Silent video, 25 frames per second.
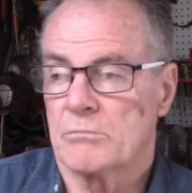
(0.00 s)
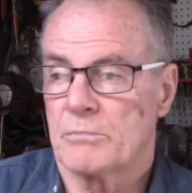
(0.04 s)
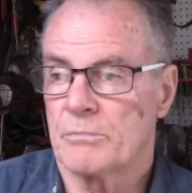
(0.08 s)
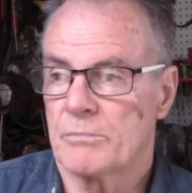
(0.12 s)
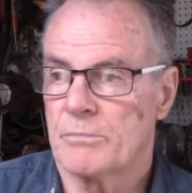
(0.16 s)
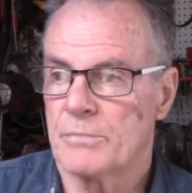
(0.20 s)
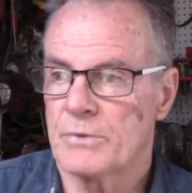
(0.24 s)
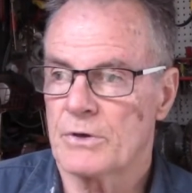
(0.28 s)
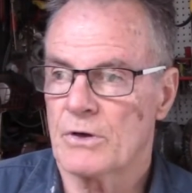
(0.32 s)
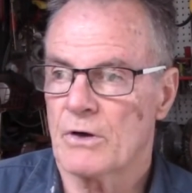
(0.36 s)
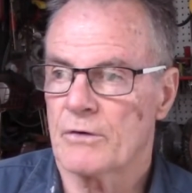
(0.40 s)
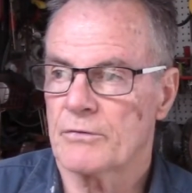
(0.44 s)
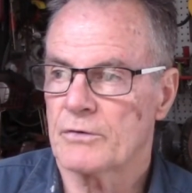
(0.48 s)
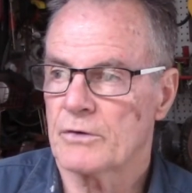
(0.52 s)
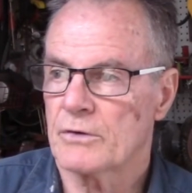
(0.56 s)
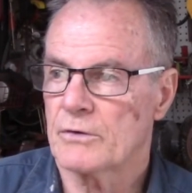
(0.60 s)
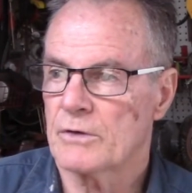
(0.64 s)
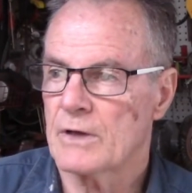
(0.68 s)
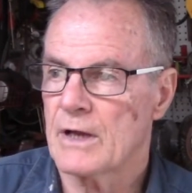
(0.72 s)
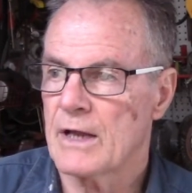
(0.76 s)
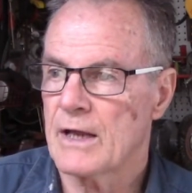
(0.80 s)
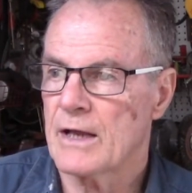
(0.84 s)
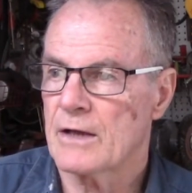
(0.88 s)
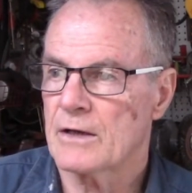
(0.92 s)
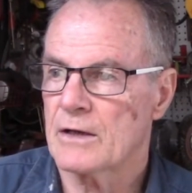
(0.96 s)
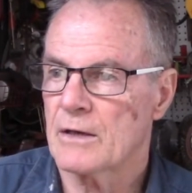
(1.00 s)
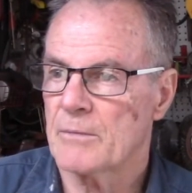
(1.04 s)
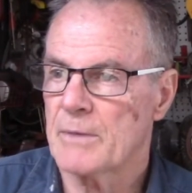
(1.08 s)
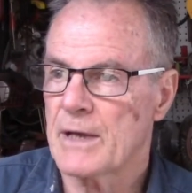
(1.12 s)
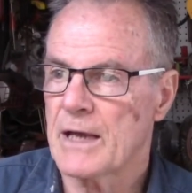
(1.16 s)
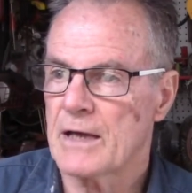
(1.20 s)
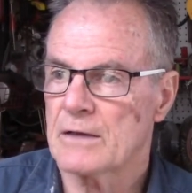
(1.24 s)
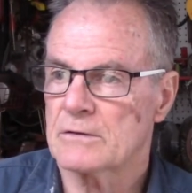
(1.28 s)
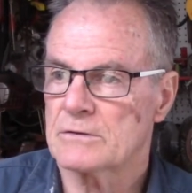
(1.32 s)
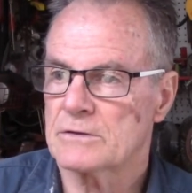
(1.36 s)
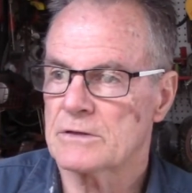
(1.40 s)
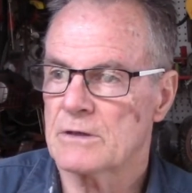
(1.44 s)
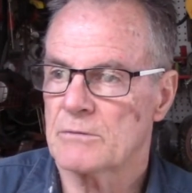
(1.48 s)
be often out and
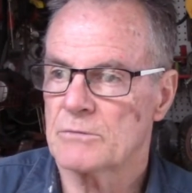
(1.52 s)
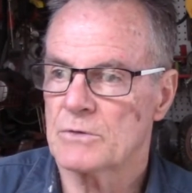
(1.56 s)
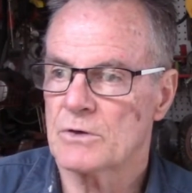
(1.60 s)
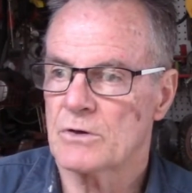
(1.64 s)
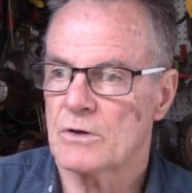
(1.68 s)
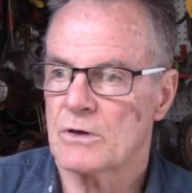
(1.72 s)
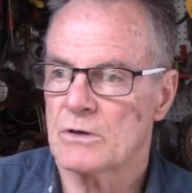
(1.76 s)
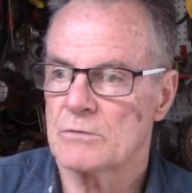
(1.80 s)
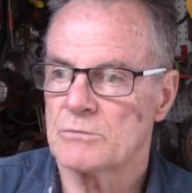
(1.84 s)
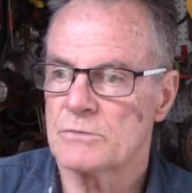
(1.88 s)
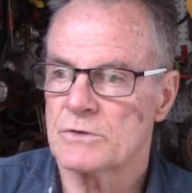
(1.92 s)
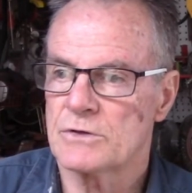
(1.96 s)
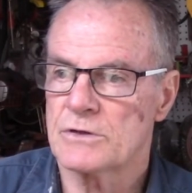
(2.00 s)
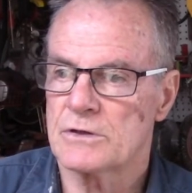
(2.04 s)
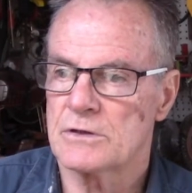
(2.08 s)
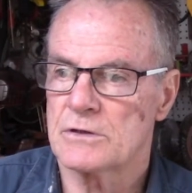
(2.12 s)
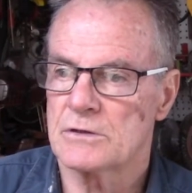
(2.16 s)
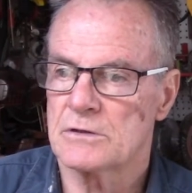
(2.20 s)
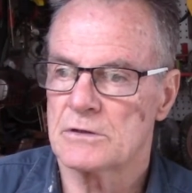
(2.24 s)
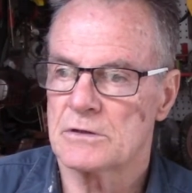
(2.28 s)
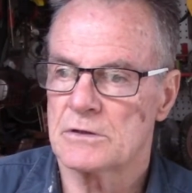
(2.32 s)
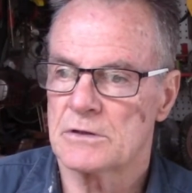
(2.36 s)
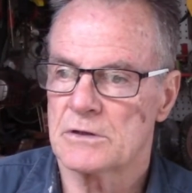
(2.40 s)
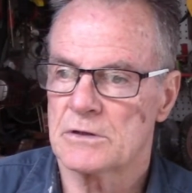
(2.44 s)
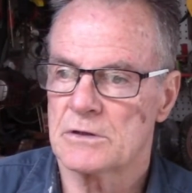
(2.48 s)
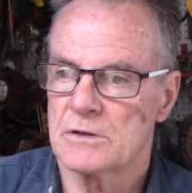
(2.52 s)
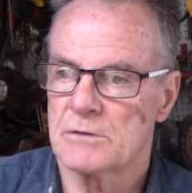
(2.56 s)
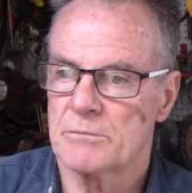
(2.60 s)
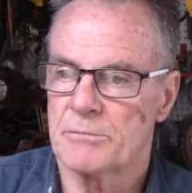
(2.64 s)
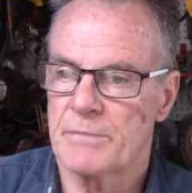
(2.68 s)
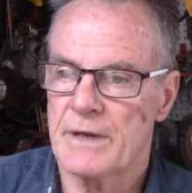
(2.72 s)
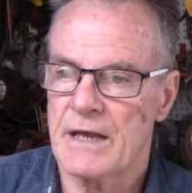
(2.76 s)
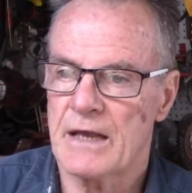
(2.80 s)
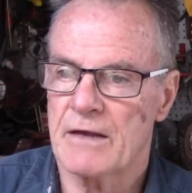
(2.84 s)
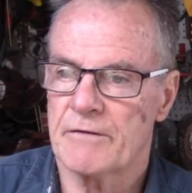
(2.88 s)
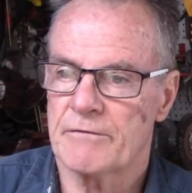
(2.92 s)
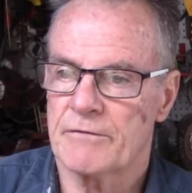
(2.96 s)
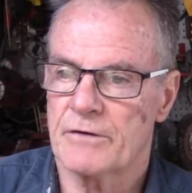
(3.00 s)
about, sometimes in
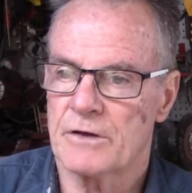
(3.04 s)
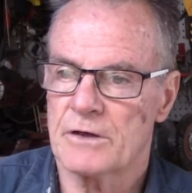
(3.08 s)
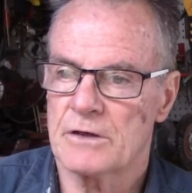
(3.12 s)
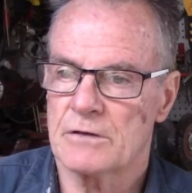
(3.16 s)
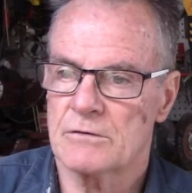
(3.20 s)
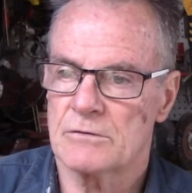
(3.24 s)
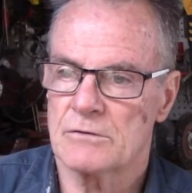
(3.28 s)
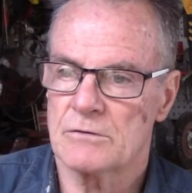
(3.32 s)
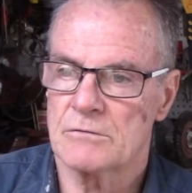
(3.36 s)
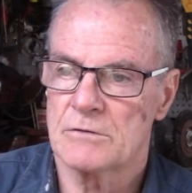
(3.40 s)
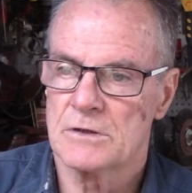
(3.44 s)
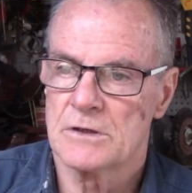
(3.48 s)
bare feet.